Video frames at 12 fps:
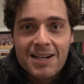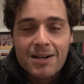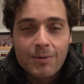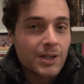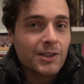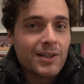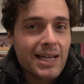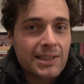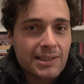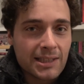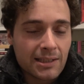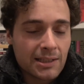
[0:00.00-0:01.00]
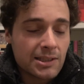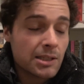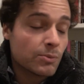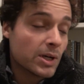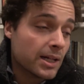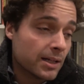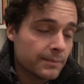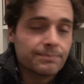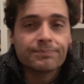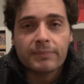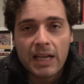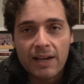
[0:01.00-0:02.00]
What are you asking? He said, well,
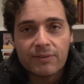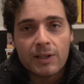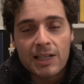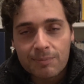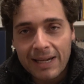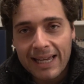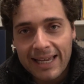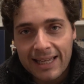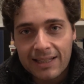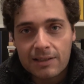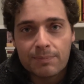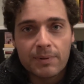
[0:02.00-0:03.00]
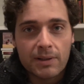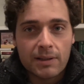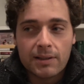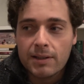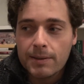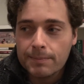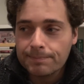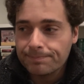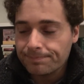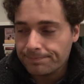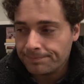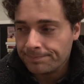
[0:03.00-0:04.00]
I have to ask my aunt, but,
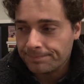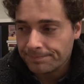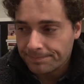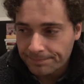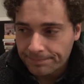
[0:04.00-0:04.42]
well,